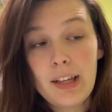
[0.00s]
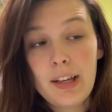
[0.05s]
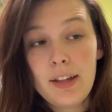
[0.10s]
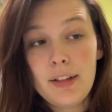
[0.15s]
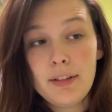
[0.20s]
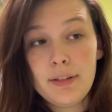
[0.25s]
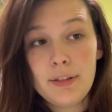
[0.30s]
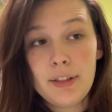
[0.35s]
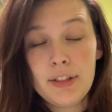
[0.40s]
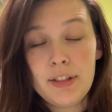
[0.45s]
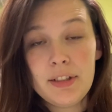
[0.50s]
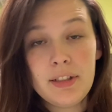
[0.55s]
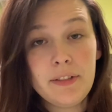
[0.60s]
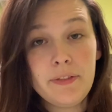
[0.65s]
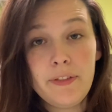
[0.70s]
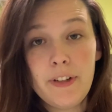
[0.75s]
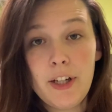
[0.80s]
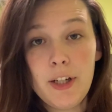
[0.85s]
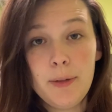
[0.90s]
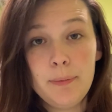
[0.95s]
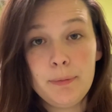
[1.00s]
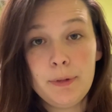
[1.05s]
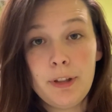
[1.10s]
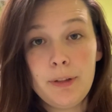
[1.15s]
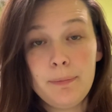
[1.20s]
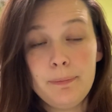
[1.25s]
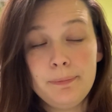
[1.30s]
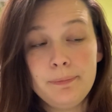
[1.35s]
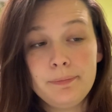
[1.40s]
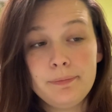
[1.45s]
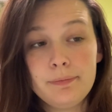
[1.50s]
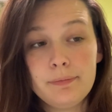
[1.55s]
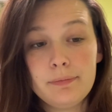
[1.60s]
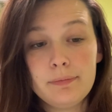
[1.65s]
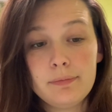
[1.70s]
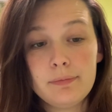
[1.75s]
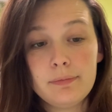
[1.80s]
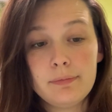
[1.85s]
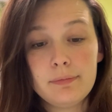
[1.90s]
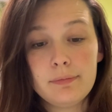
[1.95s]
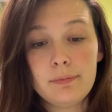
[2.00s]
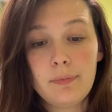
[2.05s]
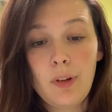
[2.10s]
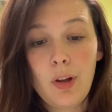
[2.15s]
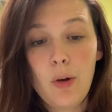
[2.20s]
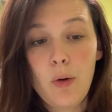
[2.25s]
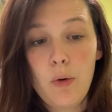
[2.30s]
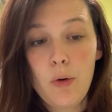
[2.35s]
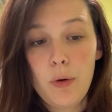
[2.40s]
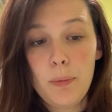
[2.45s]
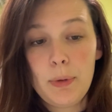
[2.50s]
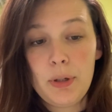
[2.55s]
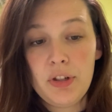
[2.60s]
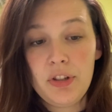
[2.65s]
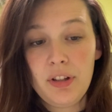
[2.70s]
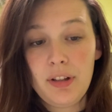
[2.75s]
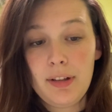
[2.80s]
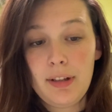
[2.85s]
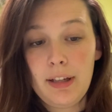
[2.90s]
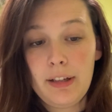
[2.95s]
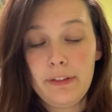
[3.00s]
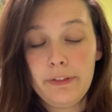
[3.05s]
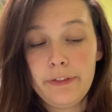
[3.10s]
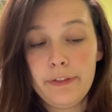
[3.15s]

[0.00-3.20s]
So I just filmed a whole bunch of stuff,